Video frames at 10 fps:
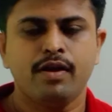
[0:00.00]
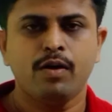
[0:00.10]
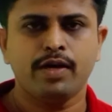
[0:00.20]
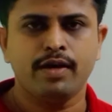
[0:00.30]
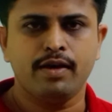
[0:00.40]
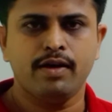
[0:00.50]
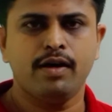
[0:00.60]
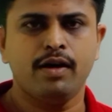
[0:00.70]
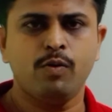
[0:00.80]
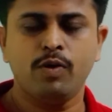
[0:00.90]
Okay,
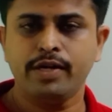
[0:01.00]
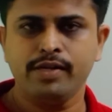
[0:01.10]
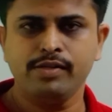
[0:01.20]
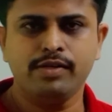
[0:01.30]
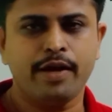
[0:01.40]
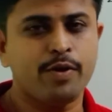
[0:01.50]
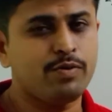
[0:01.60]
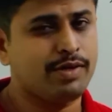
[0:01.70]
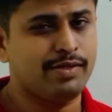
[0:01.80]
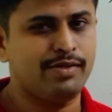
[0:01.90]
what is
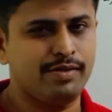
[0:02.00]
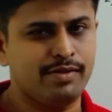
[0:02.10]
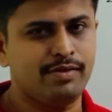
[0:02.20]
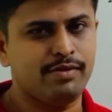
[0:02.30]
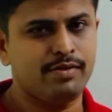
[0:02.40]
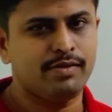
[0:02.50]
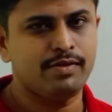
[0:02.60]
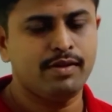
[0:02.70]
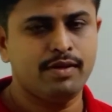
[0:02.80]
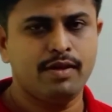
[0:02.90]
diode resistance?
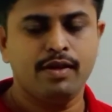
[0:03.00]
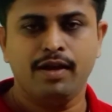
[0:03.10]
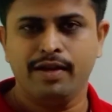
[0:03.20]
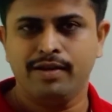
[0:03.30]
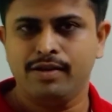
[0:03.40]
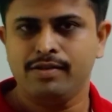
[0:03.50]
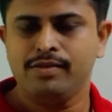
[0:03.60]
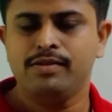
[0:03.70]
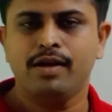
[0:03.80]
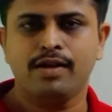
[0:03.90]
It
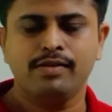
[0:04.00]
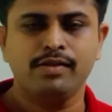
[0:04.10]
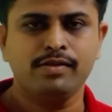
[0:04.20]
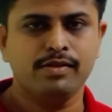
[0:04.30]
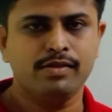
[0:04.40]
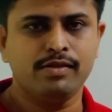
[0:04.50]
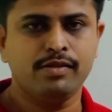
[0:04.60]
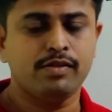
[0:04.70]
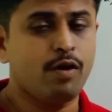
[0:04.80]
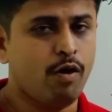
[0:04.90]
is the
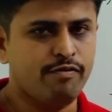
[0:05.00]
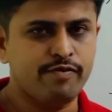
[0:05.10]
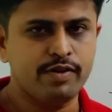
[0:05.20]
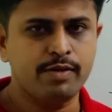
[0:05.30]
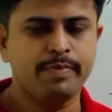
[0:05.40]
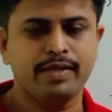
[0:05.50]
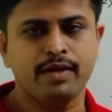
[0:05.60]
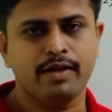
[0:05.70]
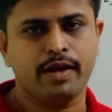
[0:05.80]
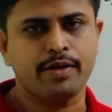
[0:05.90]
resistance offered by the
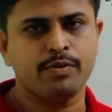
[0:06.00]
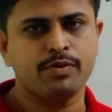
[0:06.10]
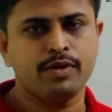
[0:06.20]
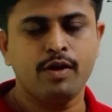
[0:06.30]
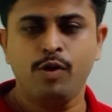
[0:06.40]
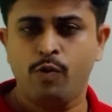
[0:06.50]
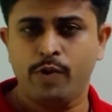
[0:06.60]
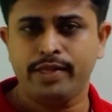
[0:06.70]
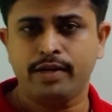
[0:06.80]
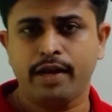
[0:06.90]
diode
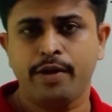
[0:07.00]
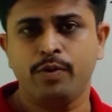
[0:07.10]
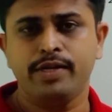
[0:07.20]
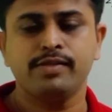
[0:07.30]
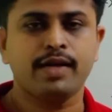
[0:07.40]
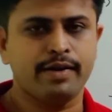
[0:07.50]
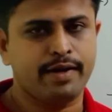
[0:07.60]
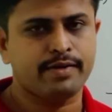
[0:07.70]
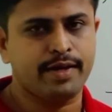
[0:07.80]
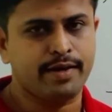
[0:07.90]
when the diode is
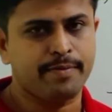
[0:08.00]
conducting.